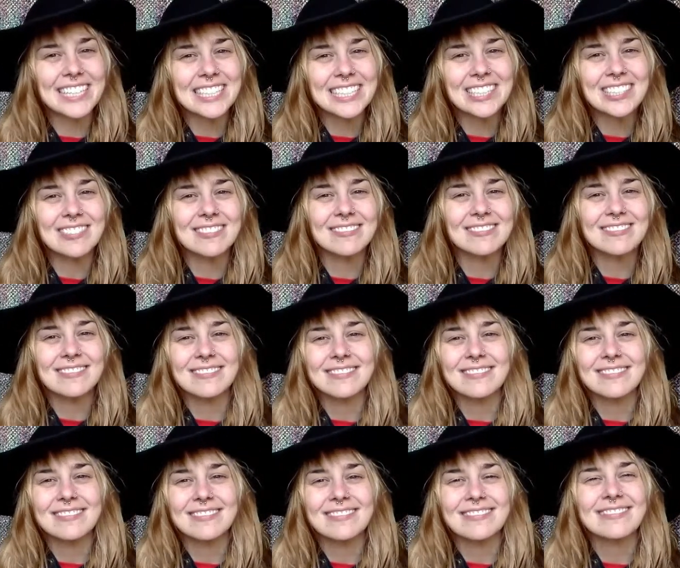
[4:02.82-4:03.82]

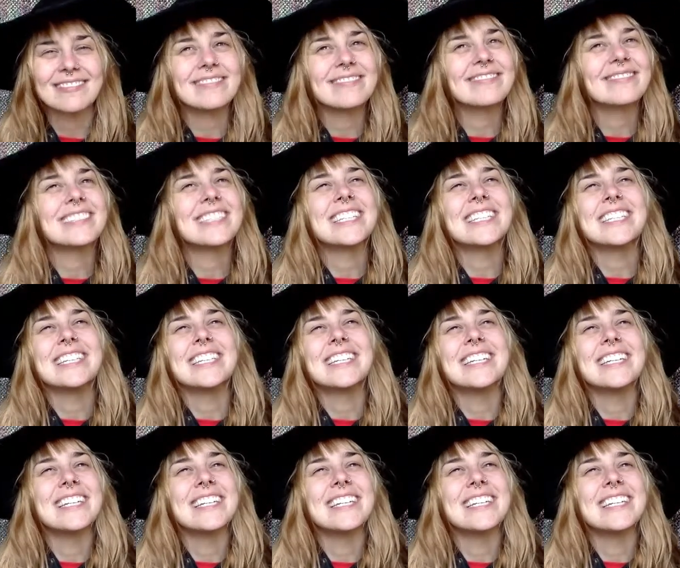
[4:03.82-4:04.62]
Nothing is said.